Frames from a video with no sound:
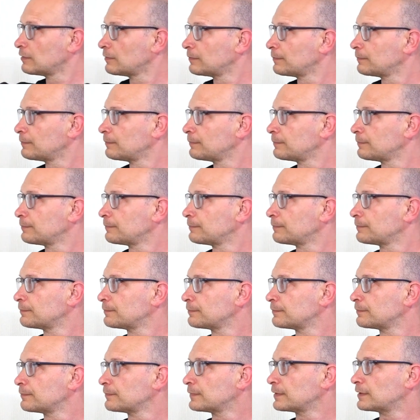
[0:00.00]
Oh,
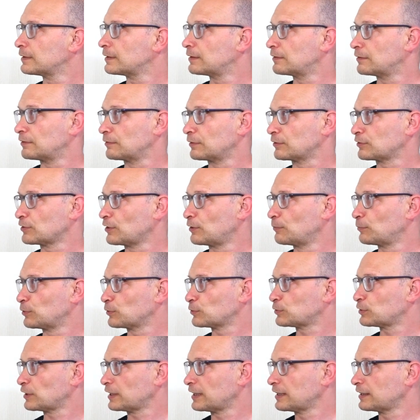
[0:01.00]
it's
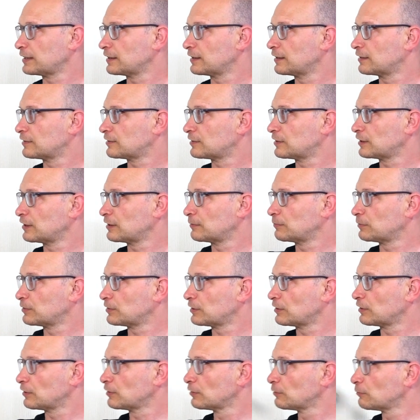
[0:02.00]
almost landed the same as
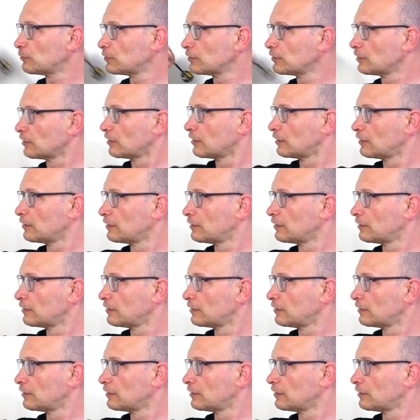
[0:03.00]
the other one.